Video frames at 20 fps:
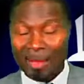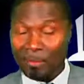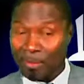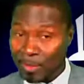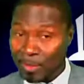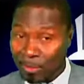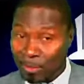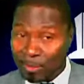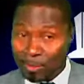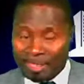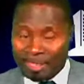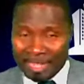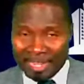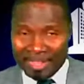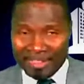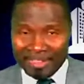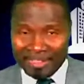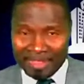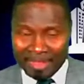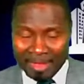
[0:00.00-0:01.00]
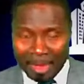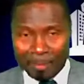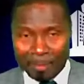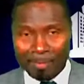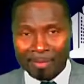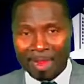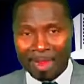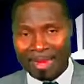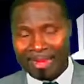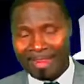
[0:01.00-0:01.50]
We don't just
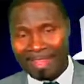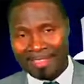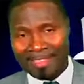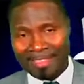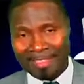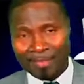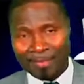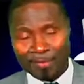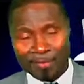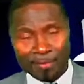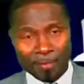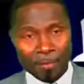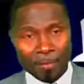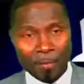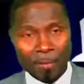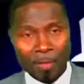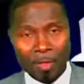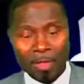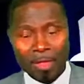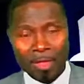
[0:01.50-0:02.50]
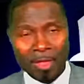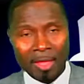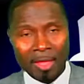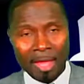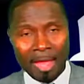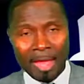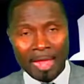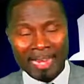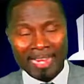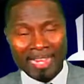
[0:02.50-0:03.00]
apply license for
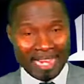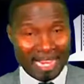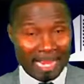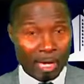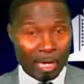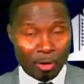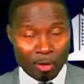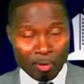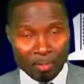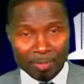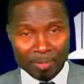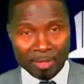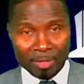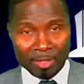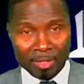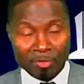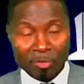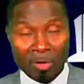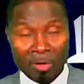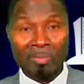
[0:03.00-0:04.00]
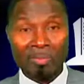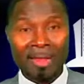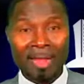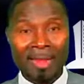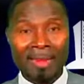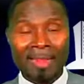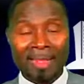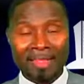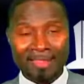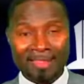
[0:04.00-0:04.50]
care companies. We
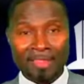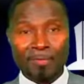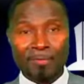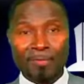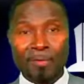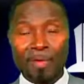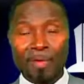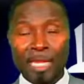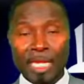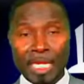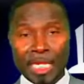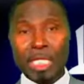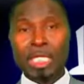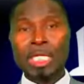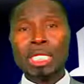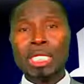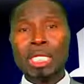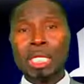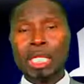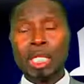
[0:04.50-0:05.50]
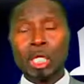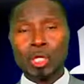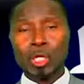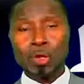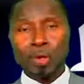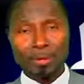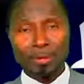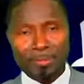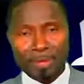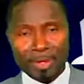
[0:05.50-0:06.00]
apply license for any
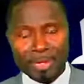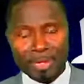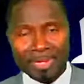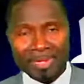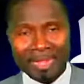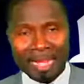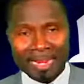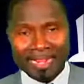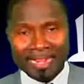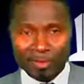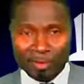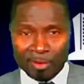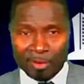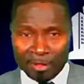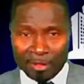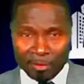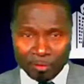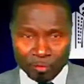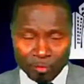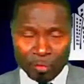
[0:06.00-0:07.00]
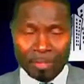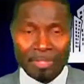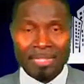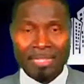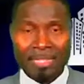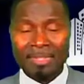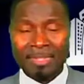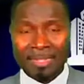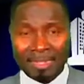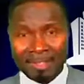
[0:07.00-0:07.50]
company that is on the
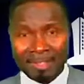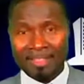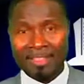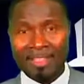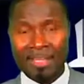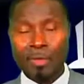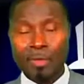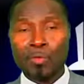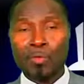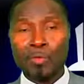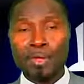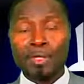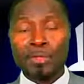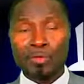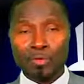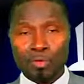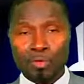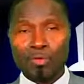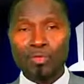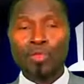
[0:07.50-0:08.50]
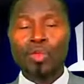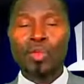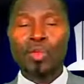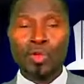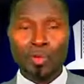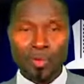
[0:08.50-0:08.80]
shortage list, including those